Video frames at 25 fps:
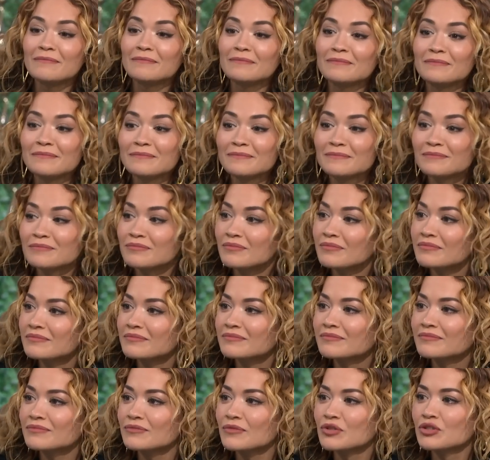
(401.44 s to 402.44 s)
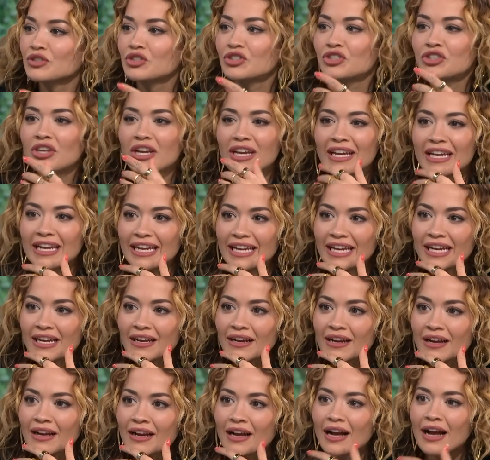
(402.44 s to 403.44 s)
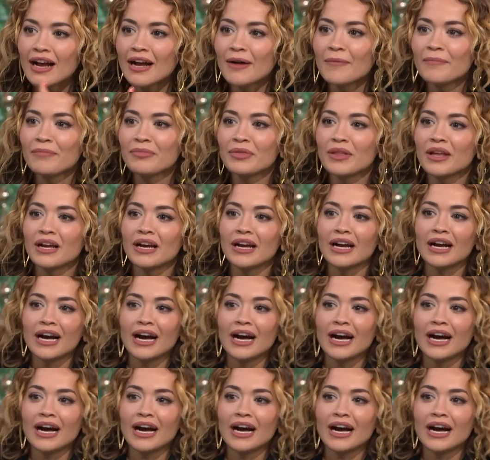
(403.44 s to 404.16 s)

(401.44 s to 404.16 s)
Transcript: She's so lovely. I think it's great she... And you two are funny